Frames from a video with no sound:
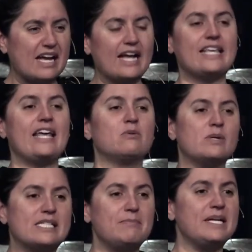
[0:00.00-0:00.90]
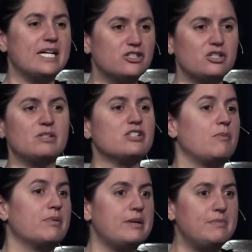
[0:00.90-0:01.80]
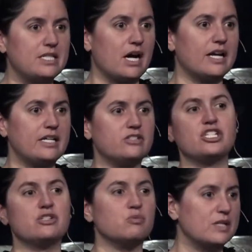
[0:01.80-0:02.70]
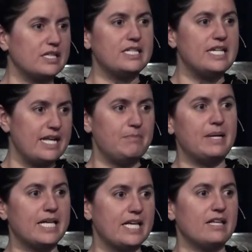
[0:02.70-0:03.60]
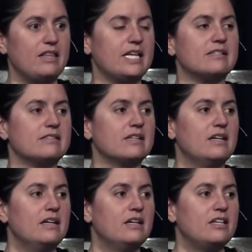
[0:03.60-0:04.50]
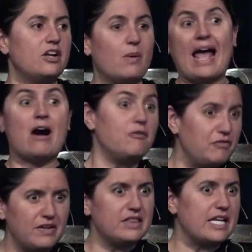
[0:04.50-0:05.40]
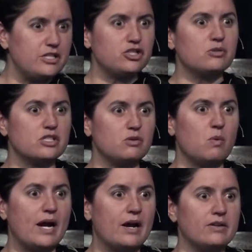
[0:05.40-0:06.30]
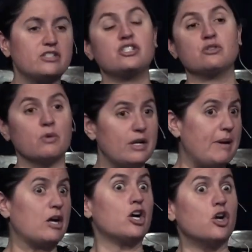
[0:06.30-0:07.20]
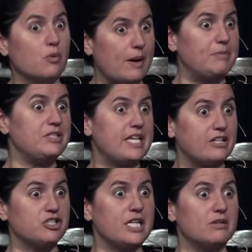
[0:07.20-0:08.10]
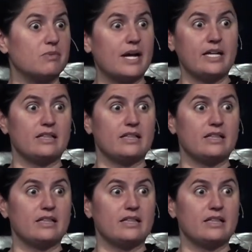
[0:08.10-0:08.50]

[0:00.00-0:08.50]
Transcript: Again, was it because she was so prima donna and she's really nitpicking this, you know, outfit that he chose to wear, that she was worried about her reputation, right?